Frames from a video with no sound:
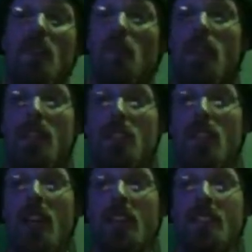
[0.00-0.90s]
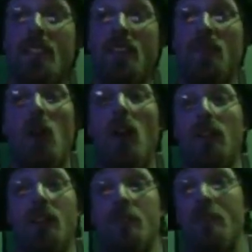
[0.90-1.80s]
Ricochet and Seth
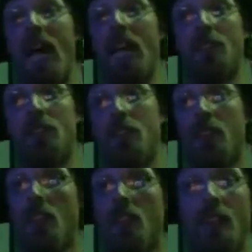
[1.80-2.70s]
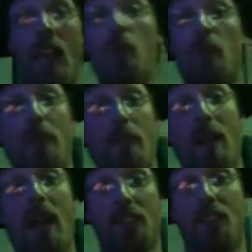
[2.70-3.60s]
Rollins match, that would be a
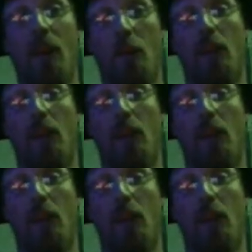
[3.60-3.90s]
match that would